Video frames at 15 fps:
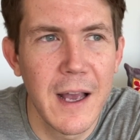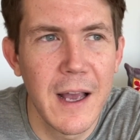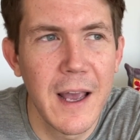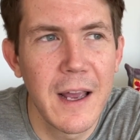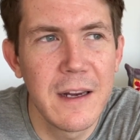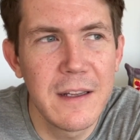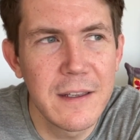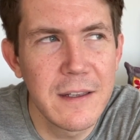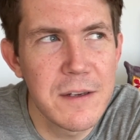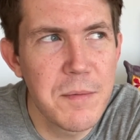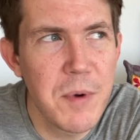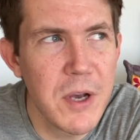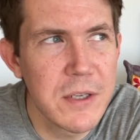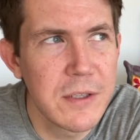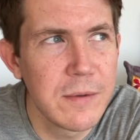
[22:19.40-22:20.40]
Anything is
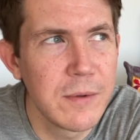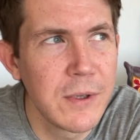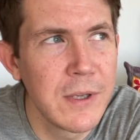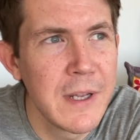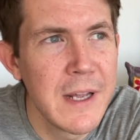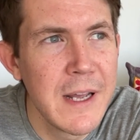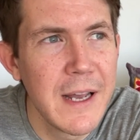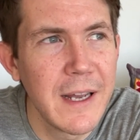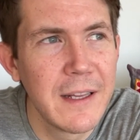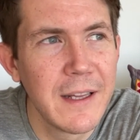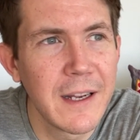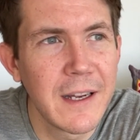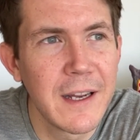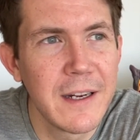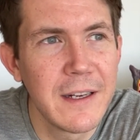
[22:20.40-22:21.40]
possible, and
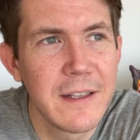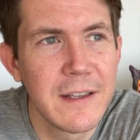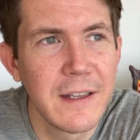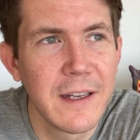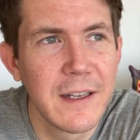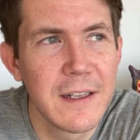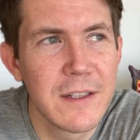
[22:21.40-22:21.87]
that kind of thing